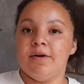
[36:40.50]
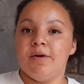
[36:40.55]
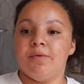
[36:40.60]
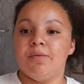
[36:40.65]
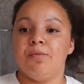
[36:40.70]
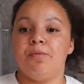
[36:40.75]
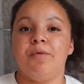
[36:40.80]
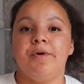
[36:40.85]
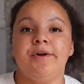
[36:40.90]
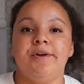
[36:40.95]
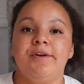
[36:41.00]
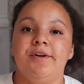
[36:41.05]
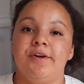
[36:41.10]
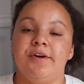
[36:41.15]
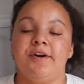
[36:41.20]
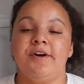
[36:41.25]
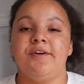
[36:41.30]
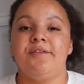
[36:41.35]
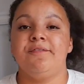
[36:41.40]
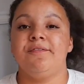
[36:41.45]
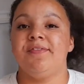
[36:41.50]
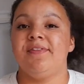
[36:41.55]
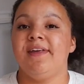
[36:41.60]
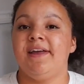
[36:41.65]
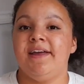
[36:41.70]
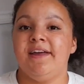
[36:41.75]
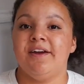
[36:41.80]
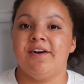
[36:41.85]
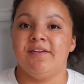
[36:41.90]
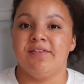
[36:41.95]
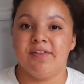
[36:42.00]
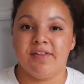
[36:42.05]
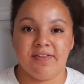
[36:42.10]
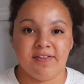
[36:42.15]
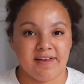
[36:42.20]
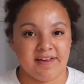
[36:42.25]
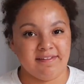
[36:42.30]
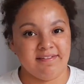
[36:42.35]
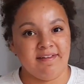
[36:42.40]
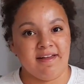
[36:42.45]
One of the other
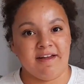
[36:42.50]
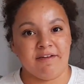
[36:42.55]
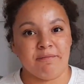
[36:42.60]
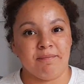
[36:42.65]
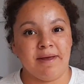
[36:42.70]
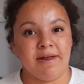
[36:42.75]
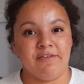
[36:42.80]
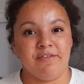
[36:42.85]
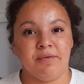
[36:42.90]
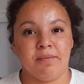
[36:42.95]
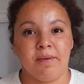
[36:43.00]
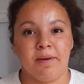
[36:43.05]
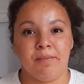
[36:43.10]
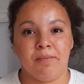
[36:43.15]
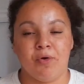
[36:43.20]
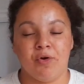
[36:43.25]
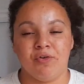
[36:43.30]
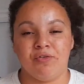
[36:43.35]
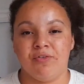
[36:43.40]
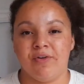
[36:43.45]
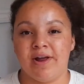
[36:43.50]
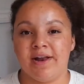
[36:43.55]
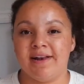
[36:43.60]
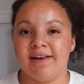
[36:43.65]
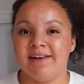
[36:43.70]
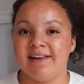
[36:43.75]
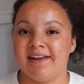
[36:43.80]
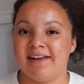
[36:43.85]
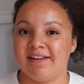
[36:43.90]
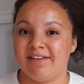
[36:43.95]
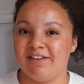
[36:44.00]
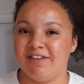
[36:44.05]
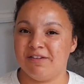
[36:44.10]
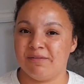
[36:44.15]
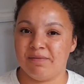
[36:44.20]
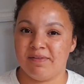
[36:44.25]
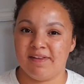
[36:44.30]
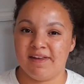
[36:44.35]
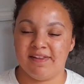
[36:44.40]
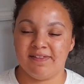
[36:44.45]
things that I've made for my boyfriend is
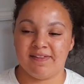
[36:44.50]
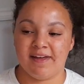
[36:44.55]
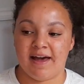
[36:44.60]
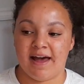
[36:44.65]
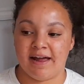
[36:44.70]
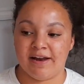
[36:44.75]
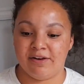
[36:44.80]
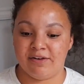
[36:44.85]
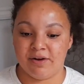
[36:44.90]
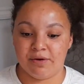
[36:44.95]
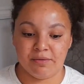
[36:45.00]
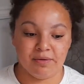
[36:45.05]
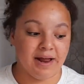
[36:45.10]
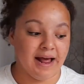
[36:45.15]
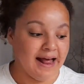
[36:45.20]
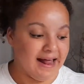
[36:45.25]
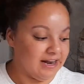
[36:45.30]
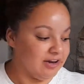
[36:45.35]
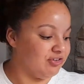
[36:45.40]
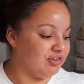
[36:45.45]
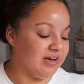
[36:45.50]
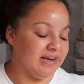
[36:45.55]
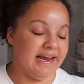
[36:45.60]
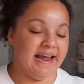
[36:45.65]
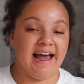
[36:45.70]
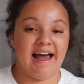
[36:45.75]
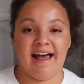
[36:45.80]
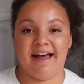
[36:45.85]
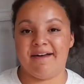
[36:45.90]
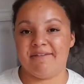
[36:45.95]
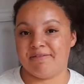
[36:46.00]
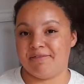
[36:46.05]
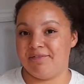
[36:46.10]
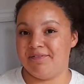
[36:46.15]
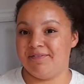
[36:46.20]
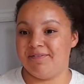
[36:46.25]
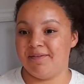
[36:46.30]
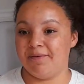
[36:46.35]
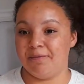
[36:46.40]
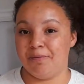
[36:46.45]
something that I don't actually
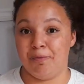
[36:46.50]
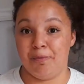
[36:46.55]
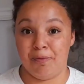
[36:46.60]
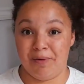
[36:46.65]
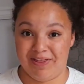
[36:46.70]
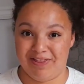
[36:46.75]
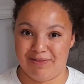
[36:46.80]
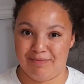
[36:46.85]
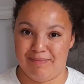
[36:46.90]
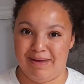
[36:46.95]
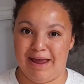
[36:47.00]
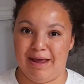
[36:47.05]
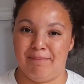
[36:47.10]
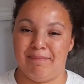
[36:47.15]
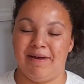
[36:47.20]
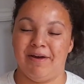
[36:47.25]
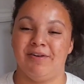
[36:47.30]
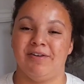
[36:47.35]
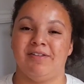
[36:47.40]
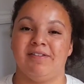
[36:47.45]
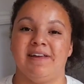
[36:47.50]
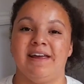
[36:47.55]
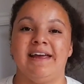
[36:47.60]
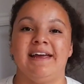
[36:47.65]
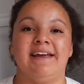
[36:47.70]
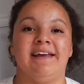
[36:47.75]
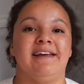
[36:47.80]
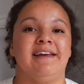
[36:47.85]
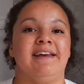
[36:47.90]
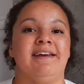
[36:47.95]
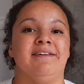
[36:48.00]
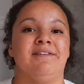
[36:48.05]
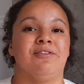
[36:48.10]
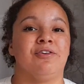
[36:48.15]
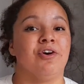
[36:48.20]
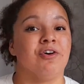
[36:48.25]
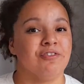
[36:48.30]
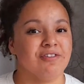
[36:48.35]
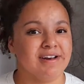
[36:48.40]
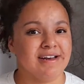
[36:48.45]
have with me because it is
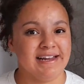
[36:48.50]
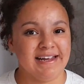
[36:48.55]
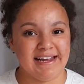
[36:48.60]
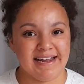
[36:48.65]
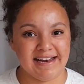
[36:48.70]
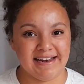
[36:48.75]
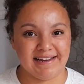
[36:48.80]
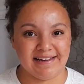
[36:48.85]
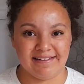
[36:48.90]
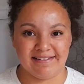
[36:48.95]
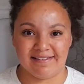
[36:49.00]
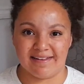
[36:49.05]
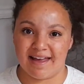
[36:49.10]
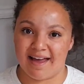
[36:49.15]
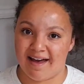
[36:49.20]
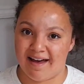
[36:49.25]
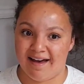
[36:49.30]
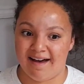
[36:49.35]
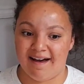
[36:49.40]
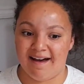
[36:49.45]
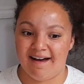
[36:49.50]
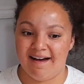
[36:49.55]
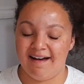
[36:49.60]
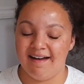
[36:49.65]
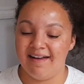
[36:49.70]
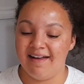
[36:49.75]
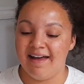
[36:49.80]
currently in his car.